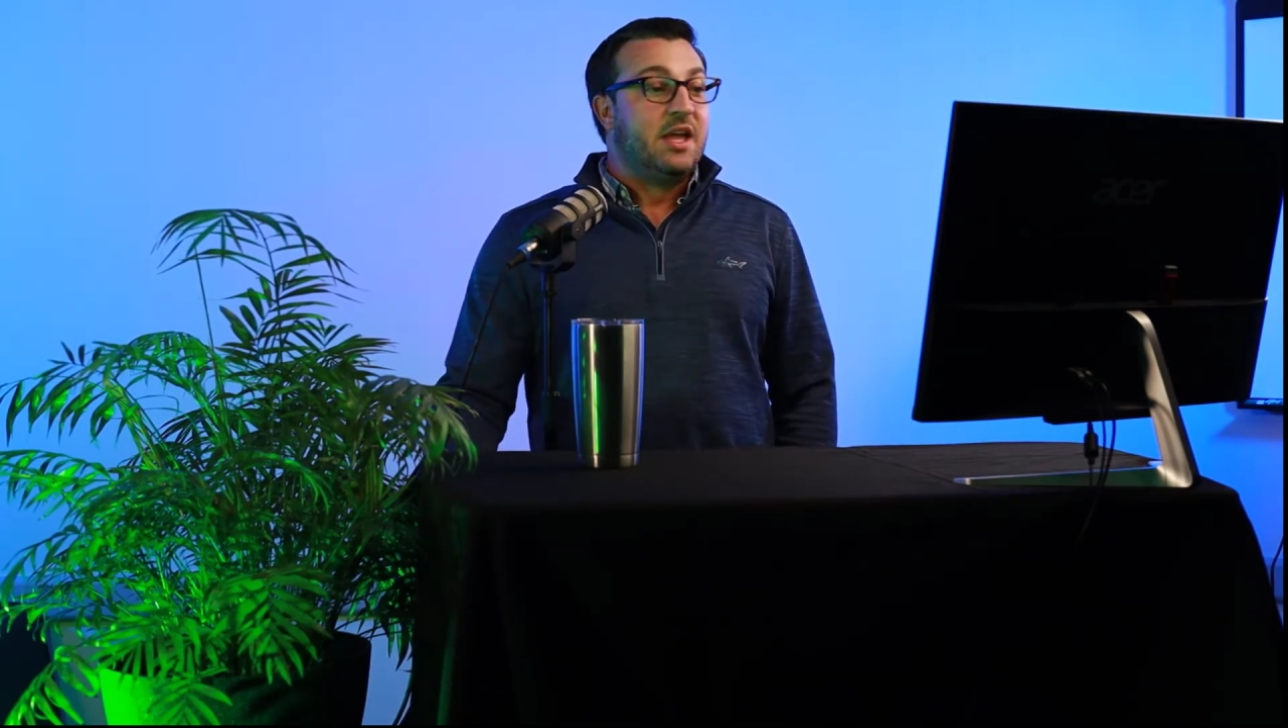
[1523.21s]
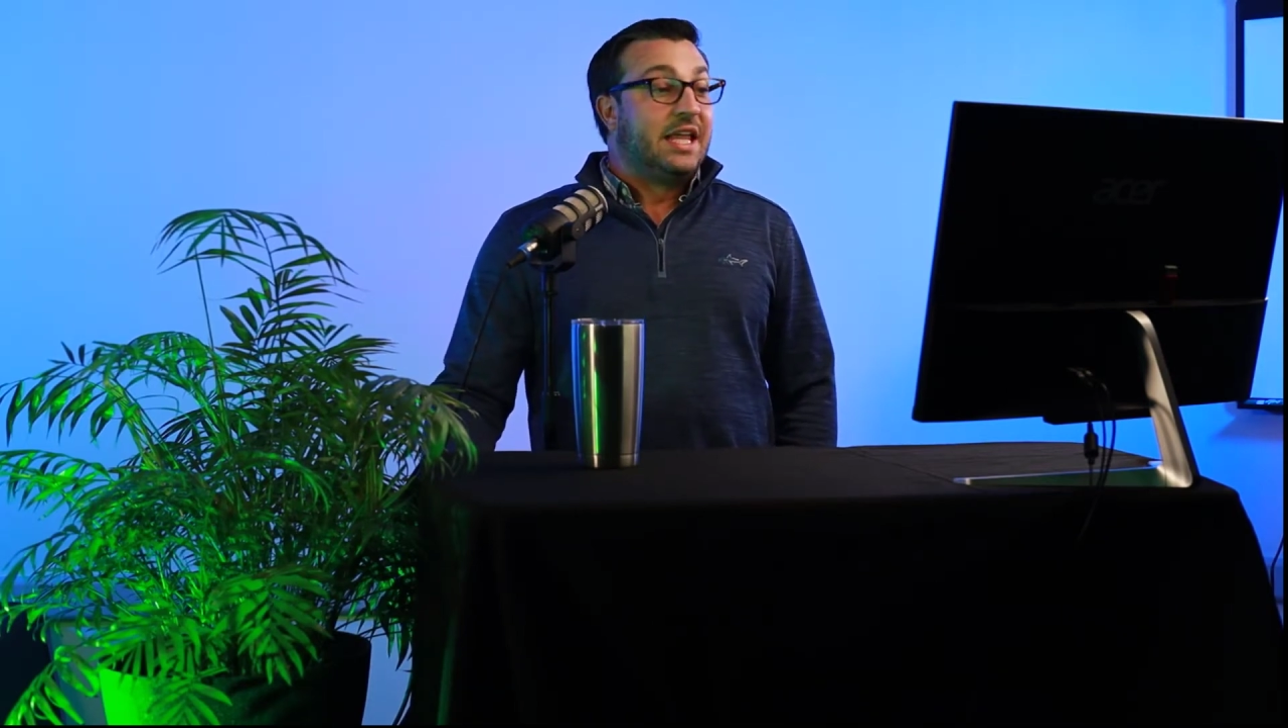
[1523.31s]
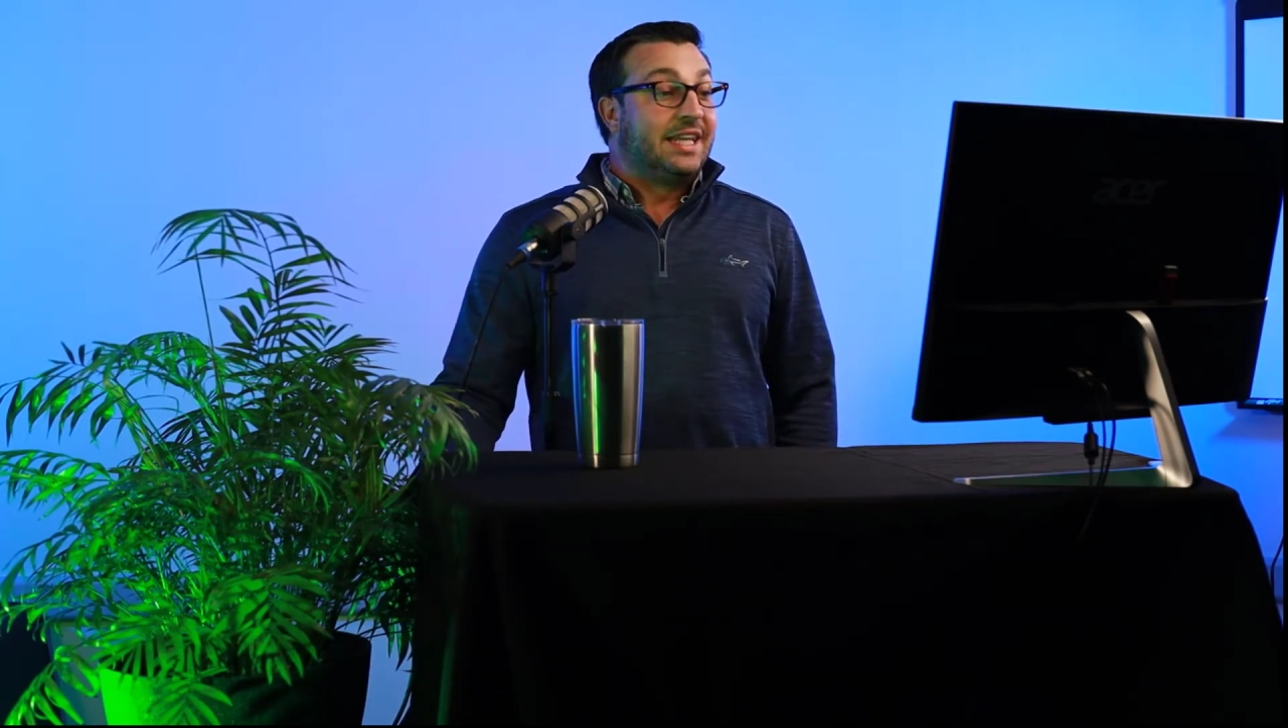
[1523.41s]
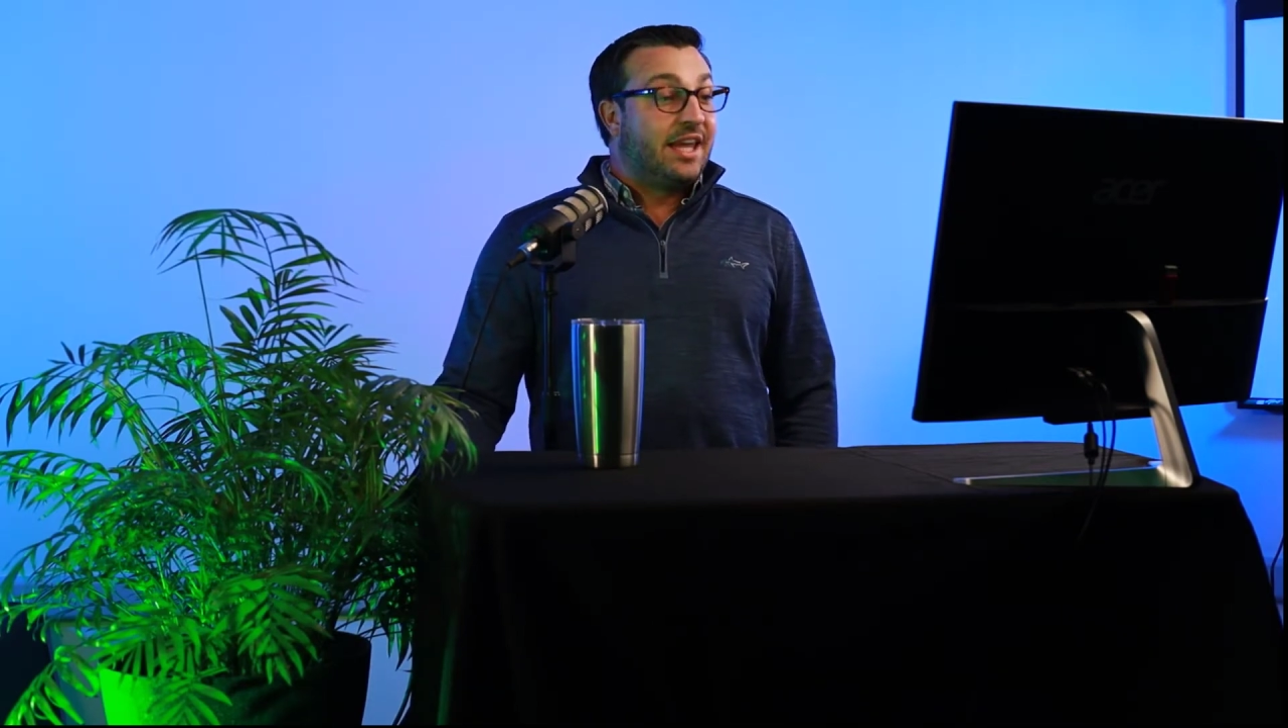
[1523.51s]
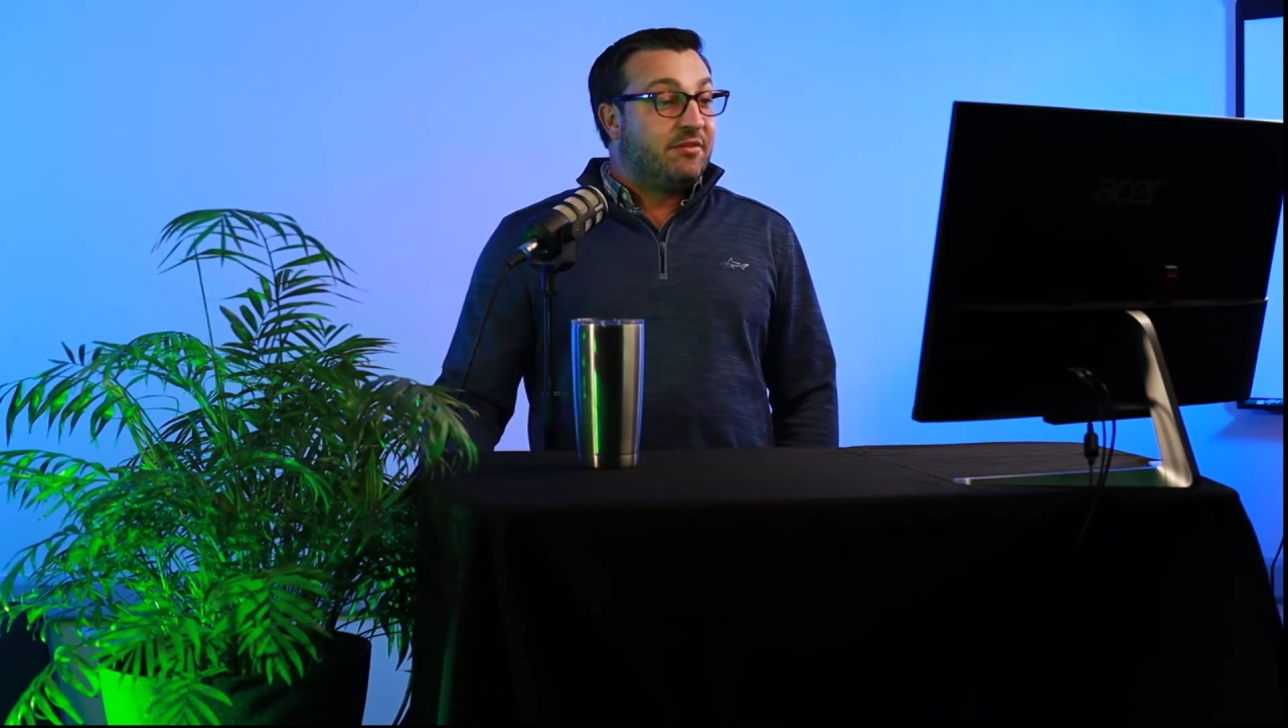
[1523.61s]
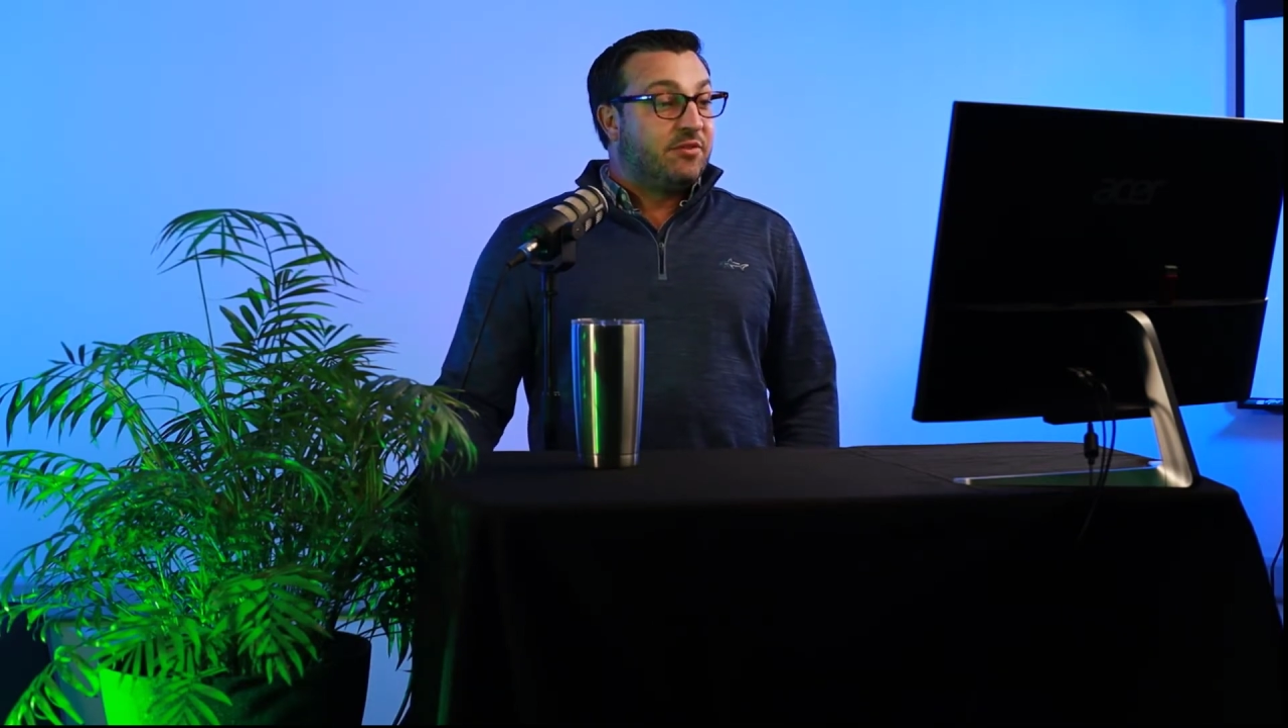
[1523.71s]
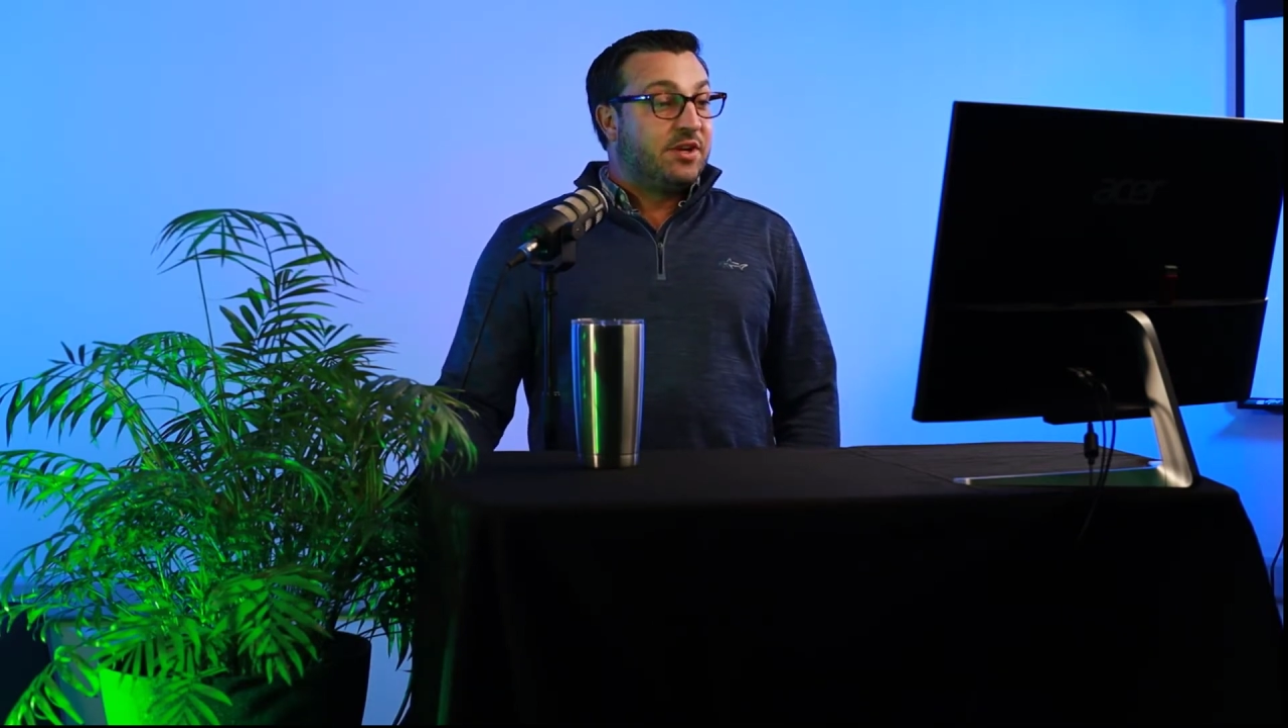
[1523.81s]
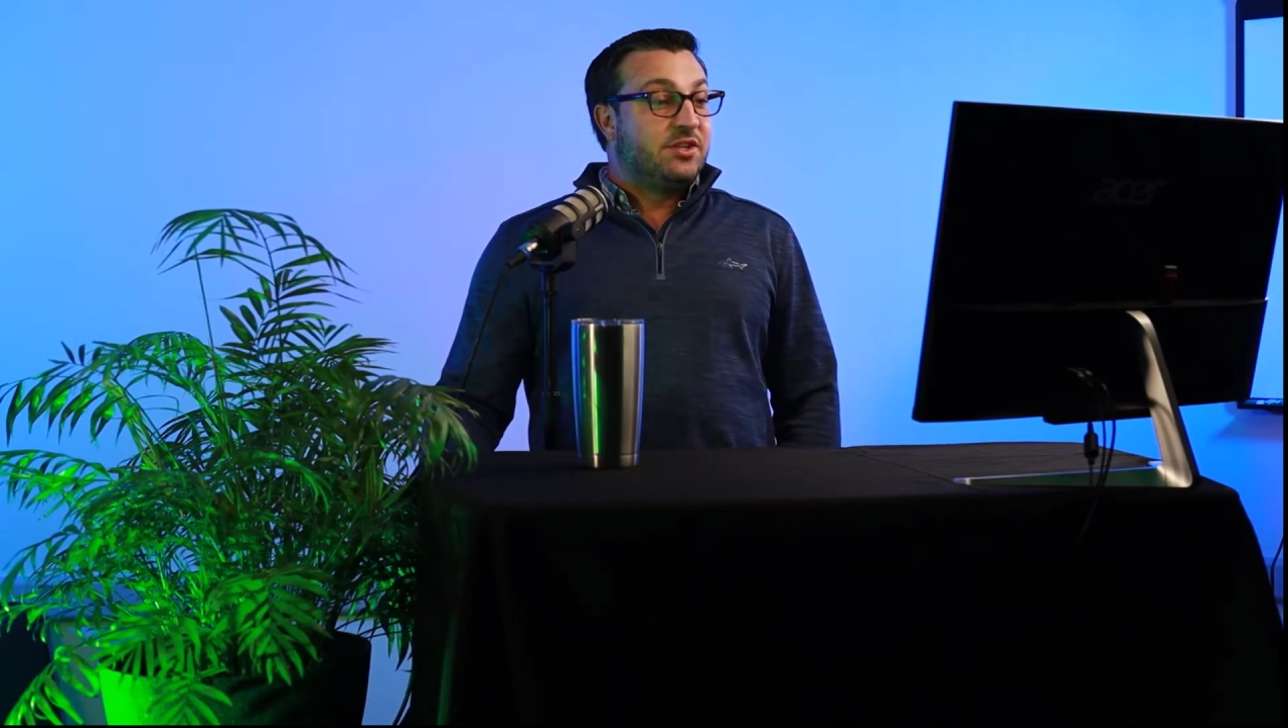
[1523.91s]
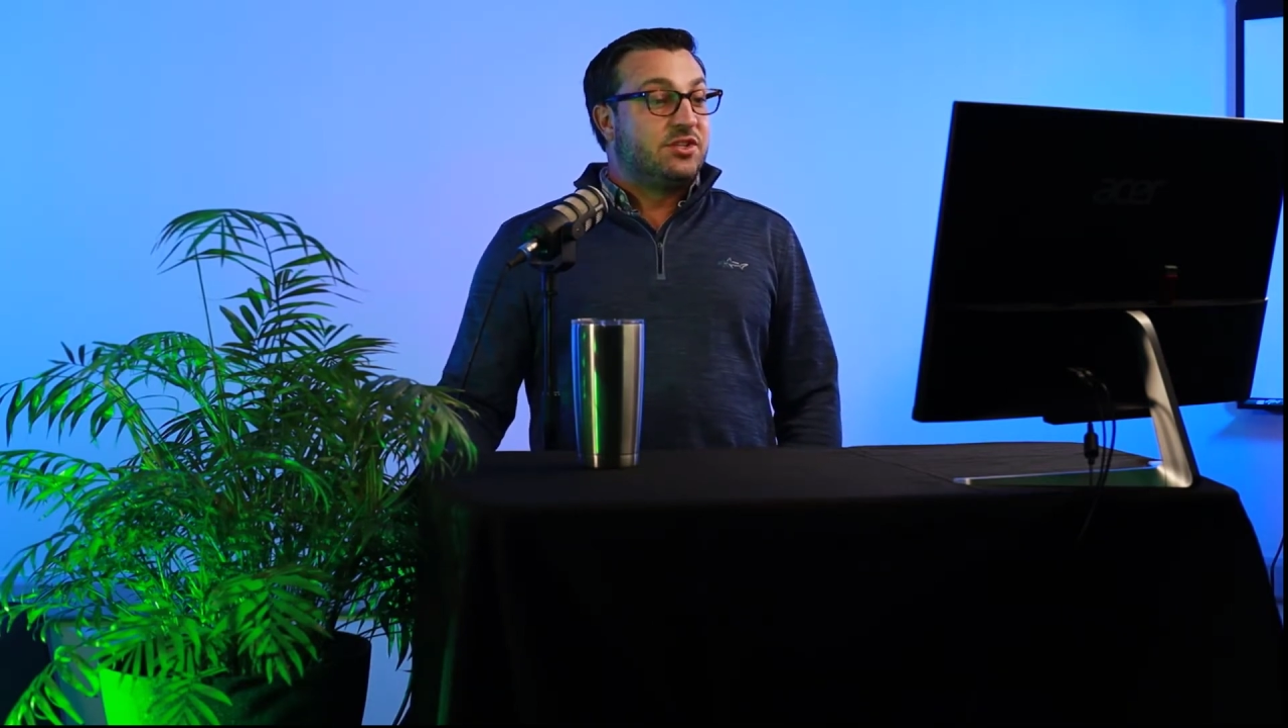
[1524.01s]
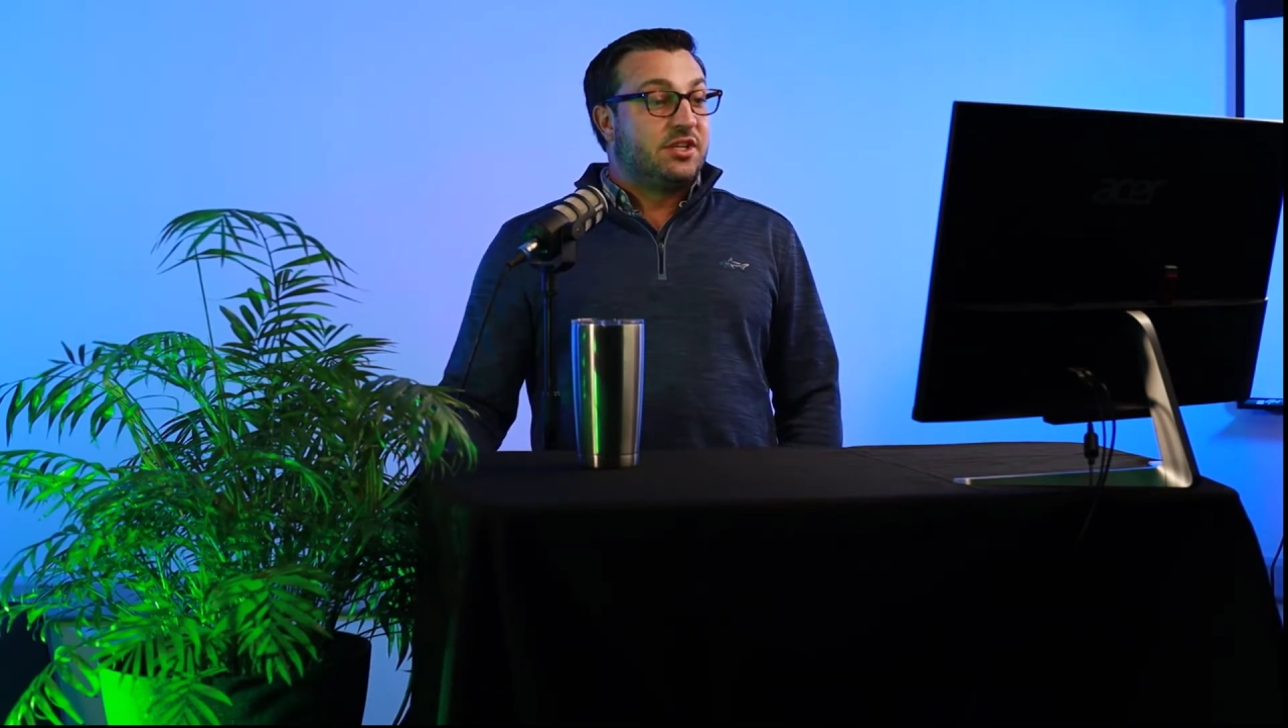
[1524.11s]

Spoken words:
Leverage